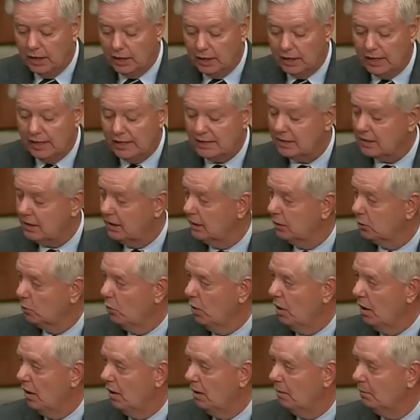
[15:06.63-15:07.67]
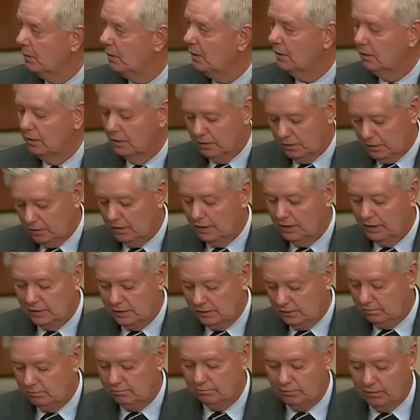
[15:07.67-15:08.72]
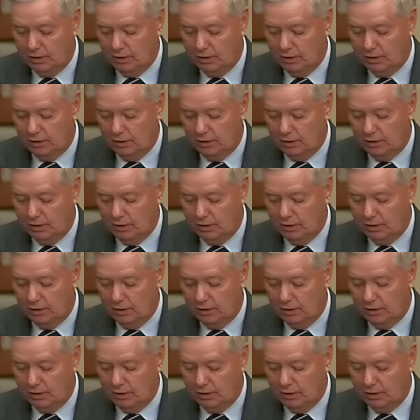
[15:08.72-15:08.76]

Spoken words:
Alaska, and Guam. That's